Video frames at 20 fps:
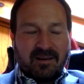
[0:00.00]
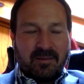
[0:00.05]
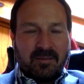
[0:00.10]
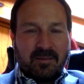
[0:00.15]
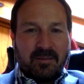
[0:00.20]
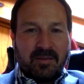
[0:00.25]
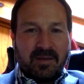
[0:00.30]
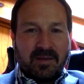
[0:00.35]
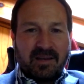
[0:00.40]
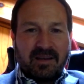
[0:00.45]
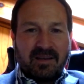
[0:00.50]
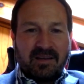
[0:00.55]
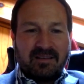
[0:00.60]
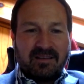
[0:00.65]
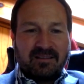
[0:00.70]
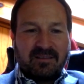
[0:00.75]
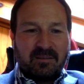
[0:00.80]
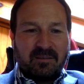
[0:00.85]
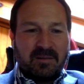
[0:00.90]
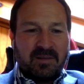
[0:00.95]

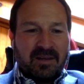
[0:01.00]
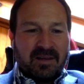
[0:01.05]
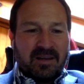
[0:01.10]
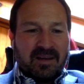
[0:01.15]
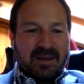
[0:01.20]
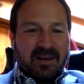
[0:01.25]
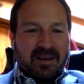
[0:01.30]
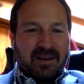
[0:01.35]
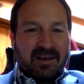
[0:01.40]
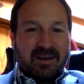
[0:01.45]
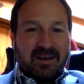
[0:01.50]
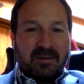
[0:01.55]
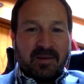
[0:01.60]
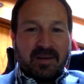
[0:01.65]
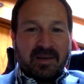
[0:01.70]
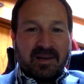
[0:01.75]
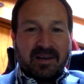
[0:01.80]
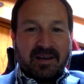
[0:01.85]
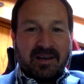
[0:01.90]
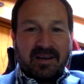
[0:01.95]
mechanism.
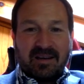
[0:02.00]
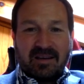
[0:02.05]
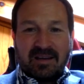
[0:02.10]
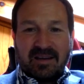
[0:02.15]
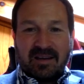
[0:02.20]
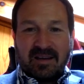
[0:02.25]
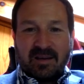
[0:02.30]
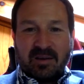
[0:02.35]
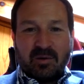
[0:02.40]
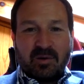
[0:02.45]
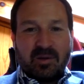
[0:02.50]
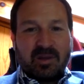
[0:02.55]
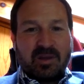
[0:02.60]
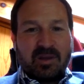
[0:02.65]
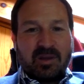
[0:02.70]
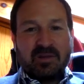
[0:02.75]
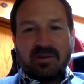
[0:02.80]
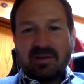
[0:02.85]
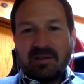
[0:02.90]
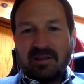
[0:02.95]
And
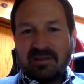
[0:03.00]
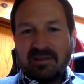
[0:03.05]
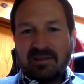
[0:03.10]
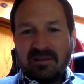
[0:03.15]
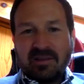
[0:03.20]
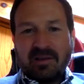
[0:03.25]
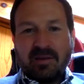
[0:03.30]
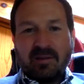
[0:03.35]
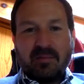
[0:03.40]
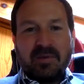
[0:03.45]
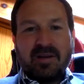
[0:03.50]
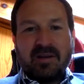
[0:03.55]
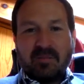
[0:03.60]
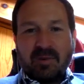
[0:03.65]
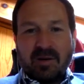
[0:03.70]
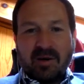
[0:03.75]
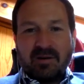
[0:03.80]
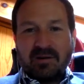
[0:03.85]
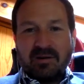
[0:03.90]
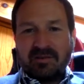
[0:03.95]
can you tell us a little bit
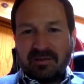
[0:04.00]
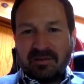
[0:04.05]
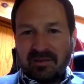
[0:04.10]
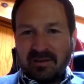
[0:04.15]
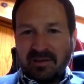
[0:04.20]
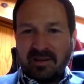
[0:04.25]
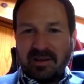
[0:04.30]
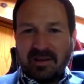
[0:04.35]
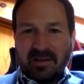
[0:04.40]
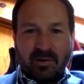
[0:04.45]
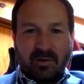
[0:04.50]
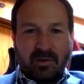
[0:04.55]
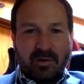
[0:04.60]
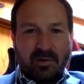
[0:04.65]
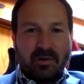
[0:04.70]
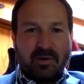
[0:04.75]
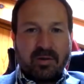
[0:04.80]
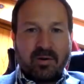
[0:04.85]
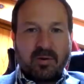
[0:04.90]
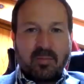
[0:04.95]
about
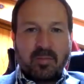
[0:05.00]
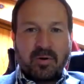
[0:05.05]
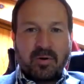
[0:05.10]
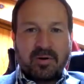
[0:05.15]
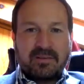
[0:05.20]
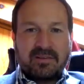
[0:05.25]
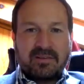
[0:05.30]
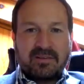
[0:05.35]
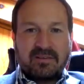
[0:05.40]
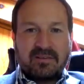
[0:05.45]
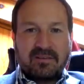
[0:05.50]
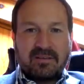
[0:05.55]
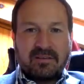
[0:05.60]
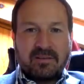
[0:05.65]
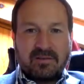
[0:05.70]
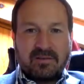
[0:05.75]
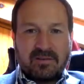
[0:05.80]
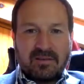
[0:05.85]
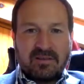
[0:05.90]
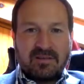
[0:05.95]
your thought process and
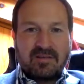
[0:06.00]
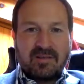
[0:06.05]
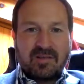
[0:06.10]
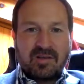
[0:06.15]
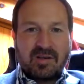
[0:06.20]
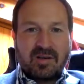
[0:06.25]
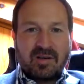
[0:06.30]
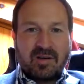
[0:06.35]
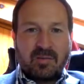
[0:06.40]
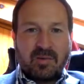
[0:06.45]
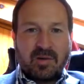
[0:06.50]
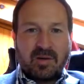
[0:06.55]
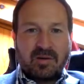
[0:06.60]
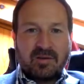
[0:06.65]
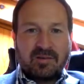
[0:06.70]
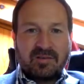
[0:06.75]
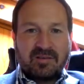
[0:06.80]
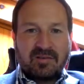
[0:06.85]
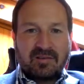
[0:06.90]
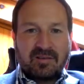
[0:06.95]
your decision
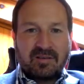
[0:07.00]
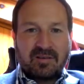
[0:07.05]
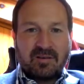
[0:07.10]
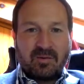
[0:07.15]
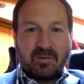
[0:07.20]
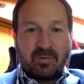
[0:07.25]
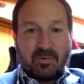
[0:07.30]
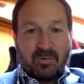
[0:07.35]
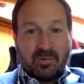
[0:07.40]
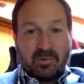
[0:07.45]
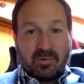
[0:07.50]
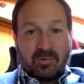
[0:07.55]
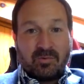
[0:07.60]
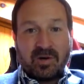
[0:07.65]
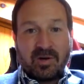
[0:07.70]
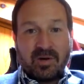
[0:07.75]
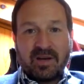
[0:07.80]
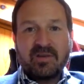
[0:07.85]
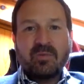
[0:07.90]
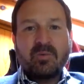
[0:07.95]
about
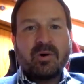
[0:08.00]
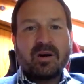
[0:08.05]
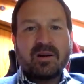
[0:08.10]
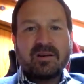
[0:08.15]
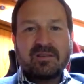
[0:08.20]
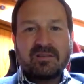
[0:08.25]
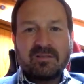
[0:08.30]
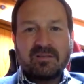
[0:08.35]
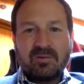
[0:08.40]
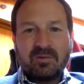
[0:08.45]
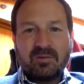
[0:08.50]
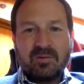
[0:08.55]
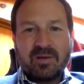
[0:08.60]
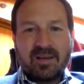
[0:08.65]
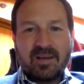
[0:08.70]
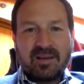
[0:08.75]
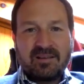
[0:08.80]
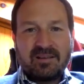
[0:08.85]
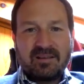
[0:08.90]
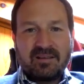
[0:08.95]
why you want to do
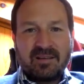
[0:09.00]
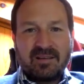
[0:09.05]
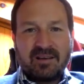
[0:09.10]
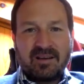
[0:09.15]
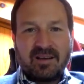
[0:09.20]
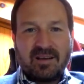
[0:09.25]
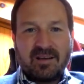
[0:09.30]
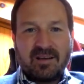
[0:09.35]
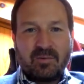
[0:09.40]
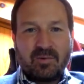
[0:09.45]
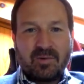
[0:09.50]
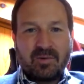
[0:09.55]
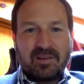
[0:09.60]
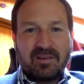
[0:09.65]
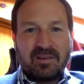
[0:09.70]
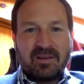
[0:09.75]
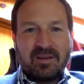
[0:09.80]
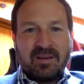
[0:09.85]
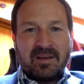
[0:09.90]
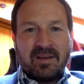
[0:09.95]
that, and what
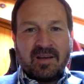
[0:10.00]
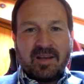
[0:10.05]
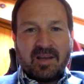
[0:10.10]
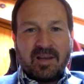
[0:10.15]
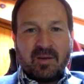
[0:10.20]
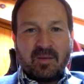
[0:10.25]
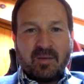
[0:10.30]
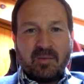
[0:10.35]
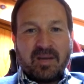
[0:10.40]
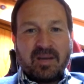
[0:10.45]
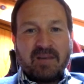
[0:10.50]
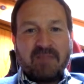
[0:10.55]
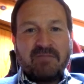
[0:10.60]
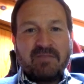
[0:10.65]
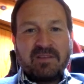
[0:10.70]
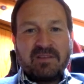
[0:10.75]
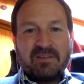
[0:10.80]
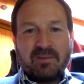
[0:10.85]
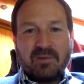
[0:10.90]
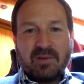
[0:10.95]

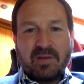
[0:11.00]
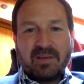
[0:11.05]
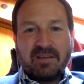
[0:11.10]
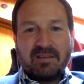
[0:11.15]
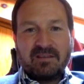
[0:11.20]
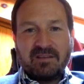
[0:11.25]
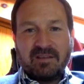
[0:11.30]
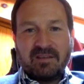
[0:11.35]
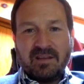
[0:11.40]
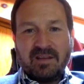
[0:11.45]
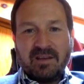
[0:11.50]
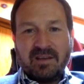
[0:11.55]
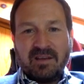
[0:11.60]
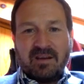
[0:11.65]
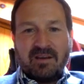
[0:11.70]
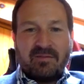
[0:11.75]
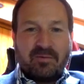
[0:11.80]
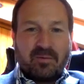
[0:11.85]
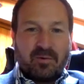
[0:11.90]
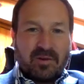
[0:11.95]
benefits you can see
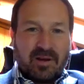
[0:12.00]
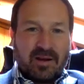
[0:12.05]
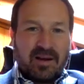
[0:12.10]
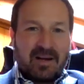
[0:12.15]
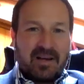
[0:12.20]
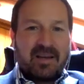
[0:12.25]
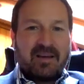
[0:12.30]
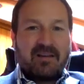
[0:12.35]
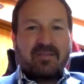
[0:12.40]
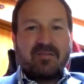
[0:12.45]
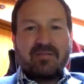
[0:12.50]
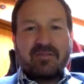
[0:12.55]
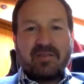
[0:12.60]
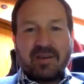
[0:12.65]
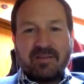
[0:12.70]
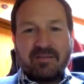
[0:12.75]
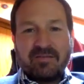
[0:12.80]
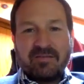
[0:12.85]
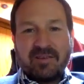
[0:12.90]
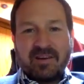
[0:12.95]
for the
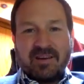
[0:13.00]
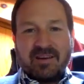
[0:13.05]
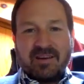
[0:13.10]
IFF